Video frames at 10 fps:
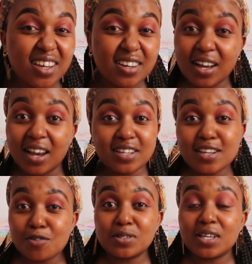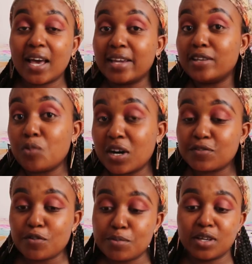like a lighter concealer, and it
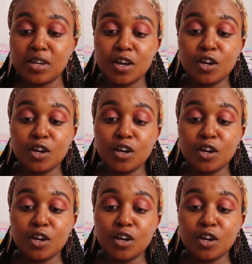works for me.